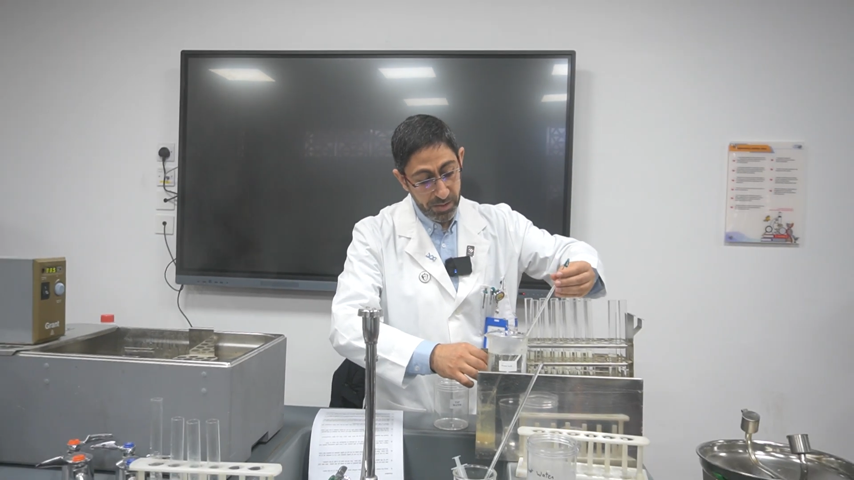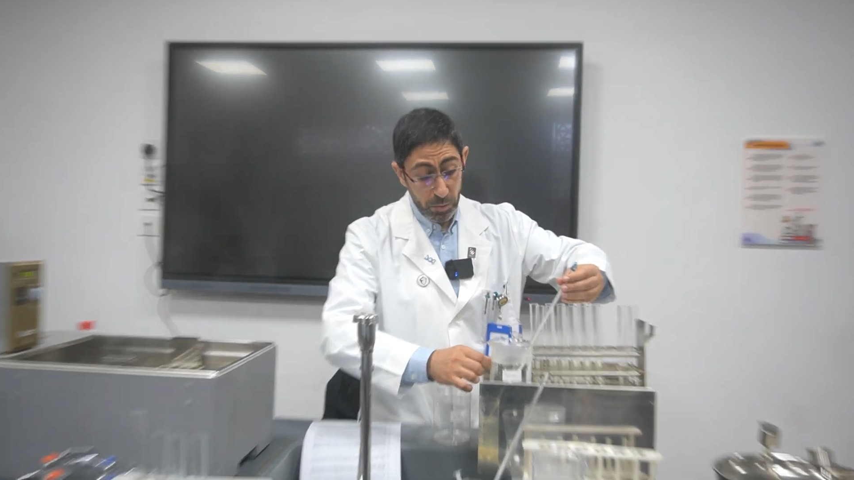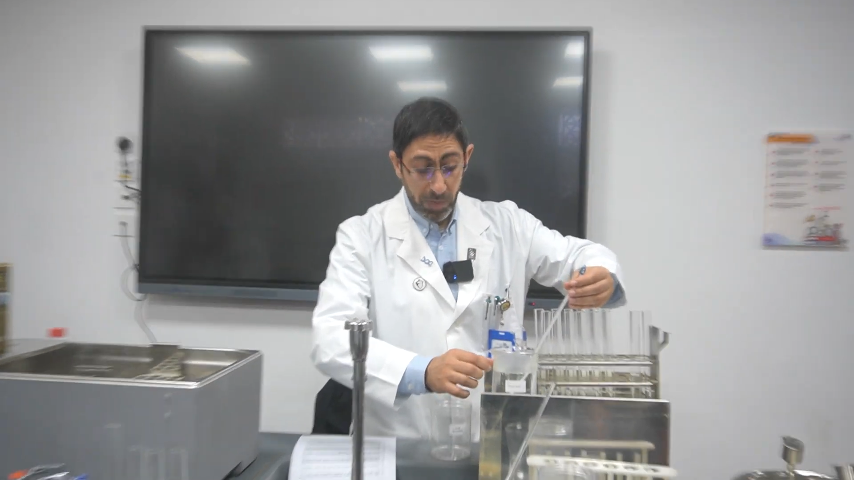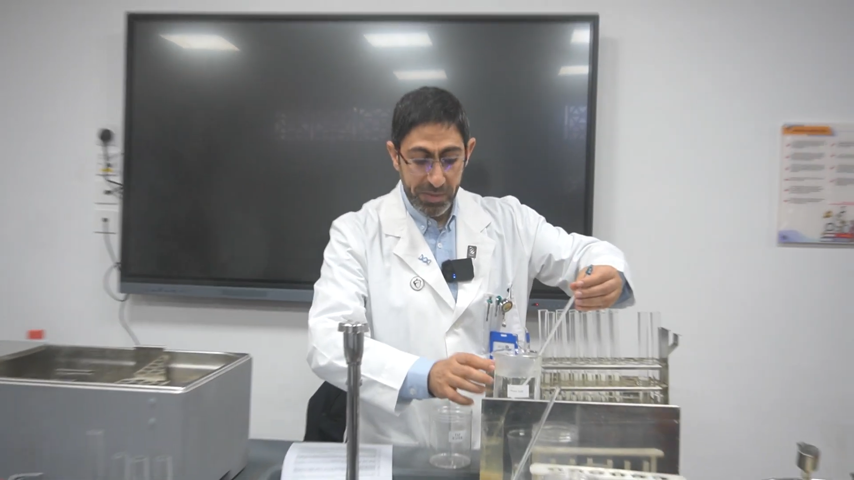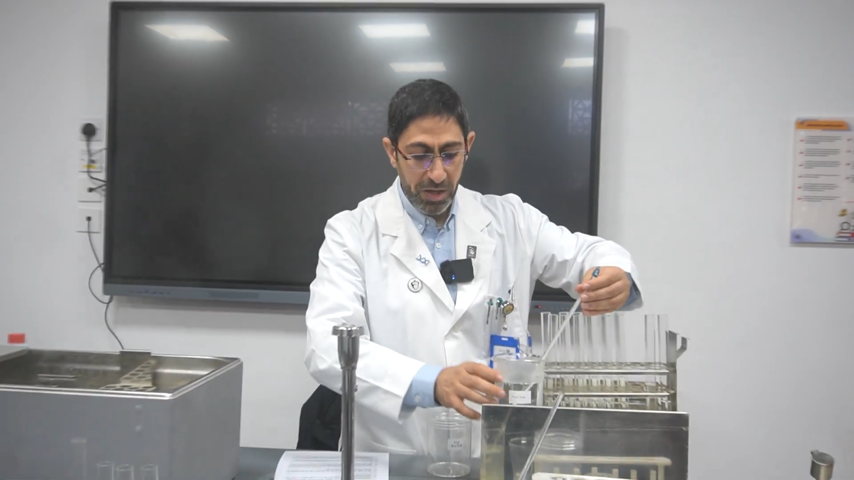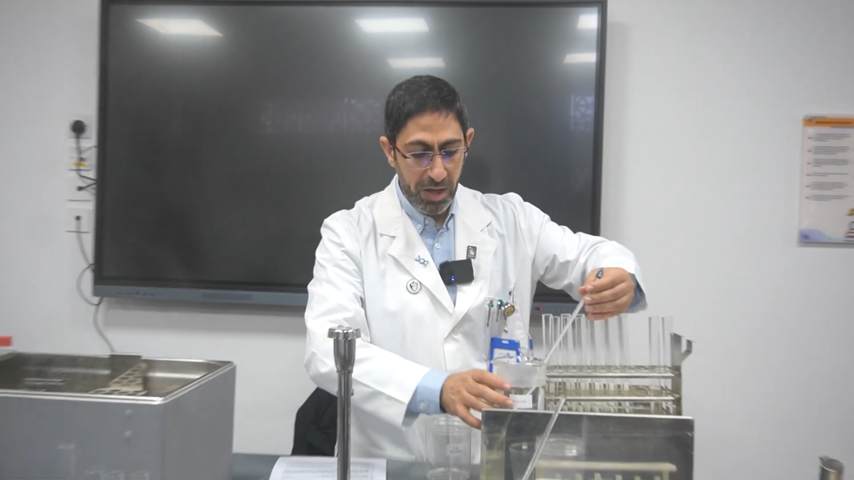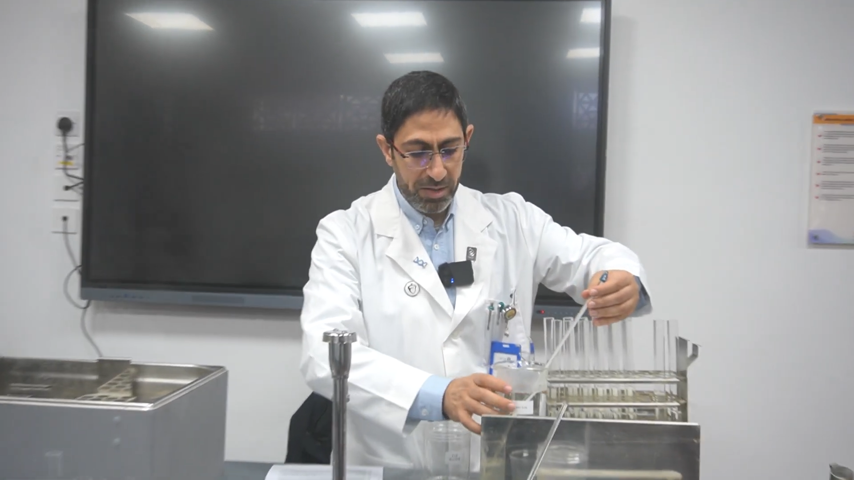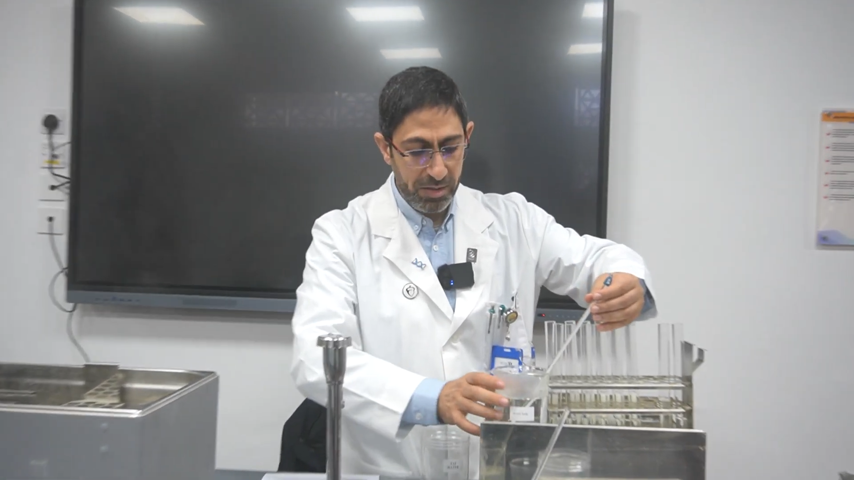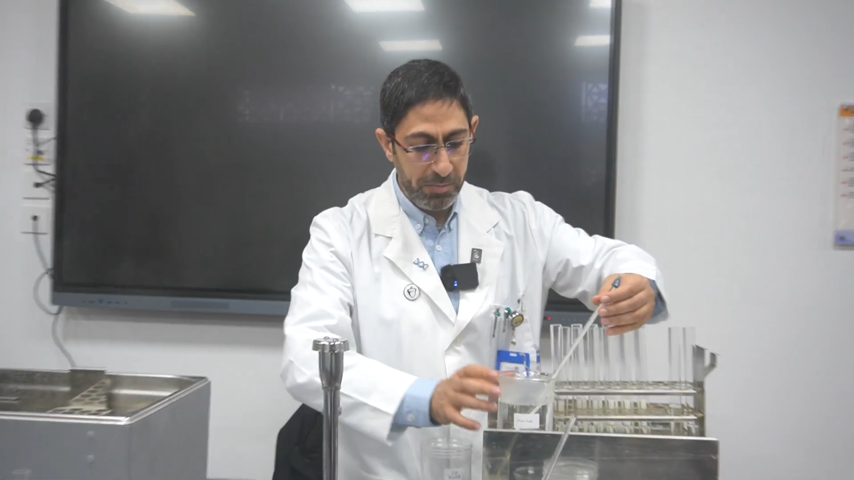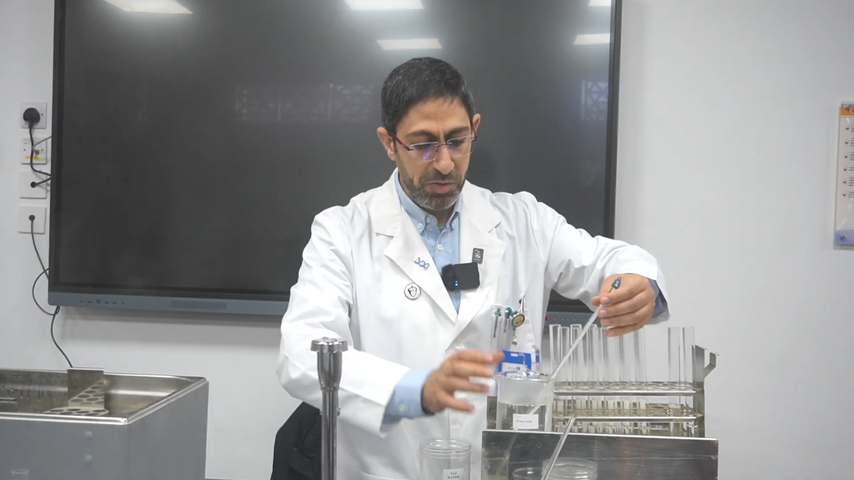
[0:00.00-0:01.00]
It will be
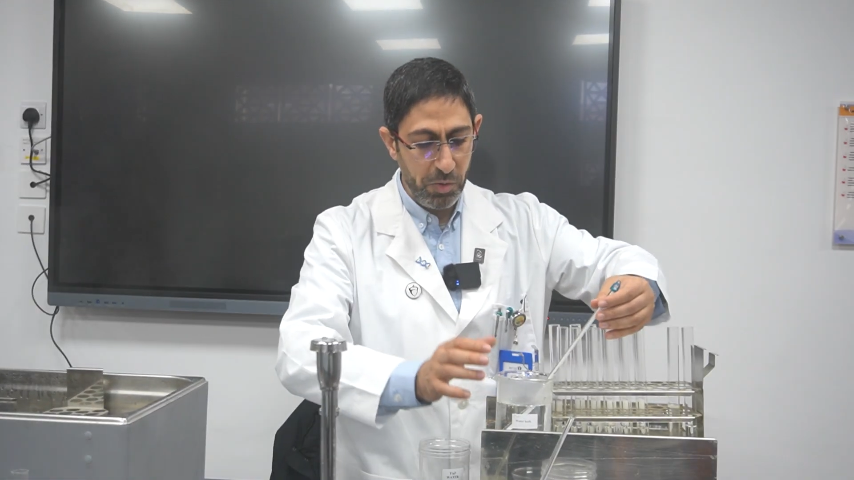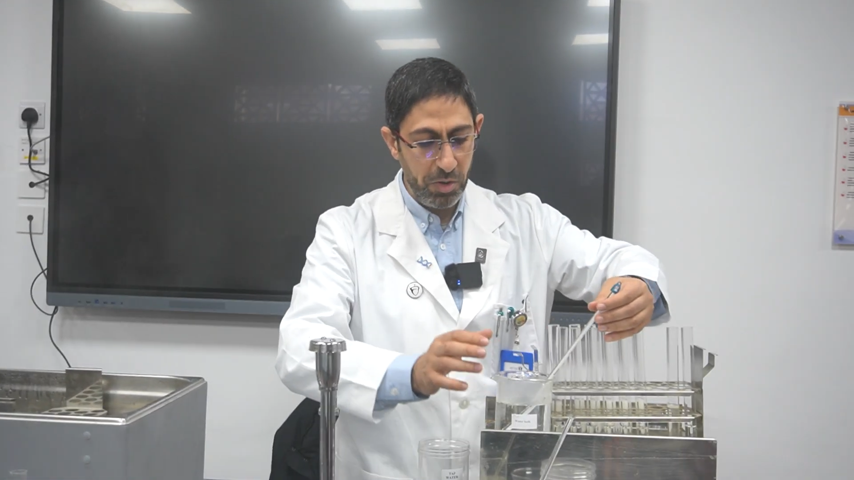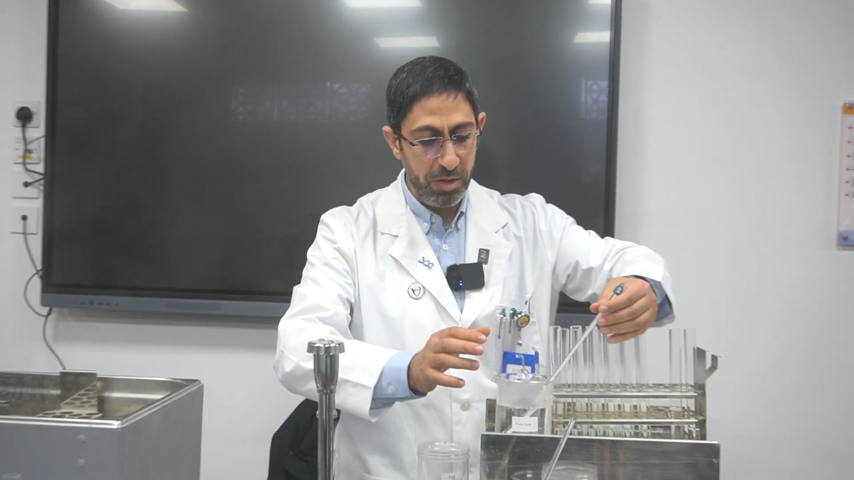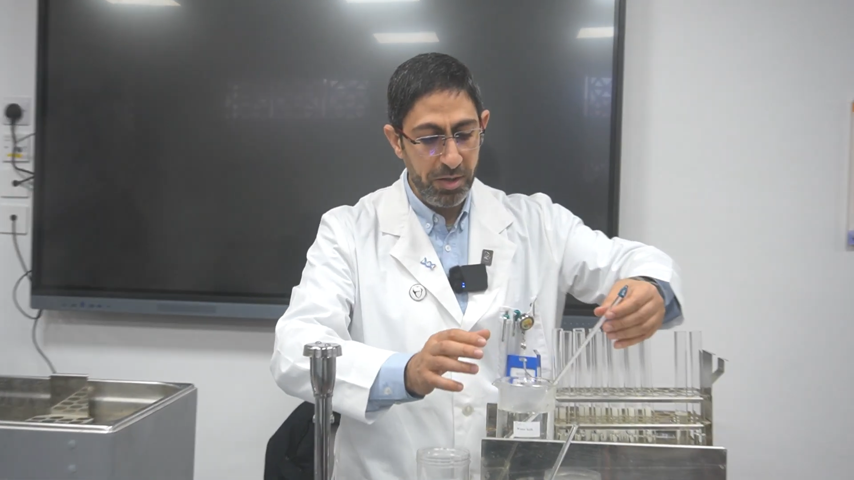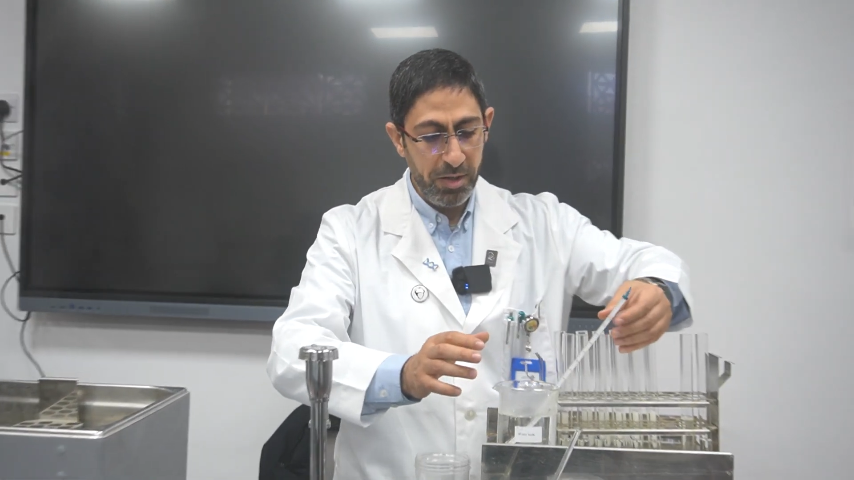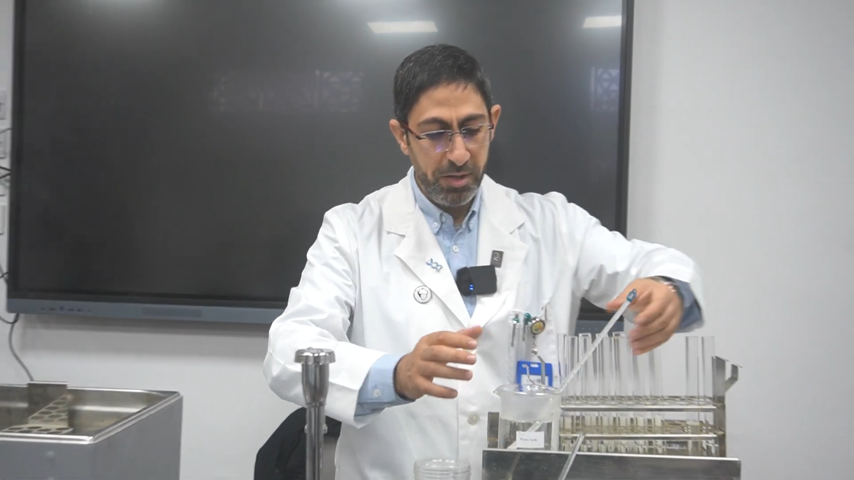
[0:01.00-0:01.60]
hot, I'm sure,